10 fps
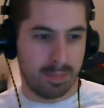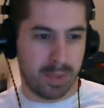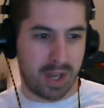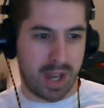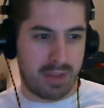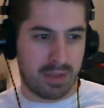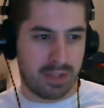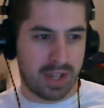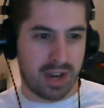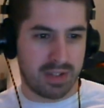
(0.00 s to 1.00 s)
But I have no
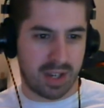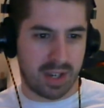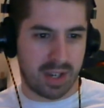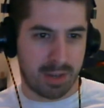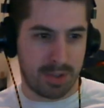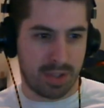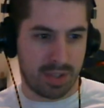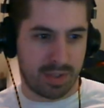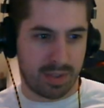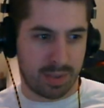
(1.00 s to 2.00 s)
doubt it's like going to be
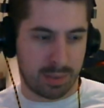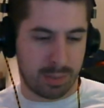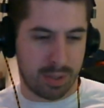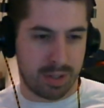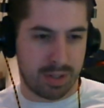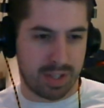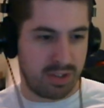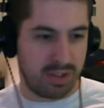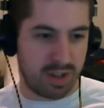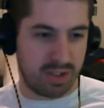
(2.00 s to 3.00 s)
like
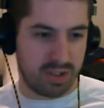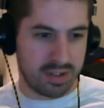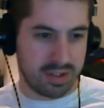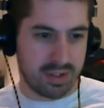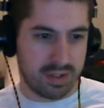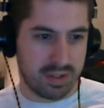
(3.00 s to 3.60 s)
$300,000.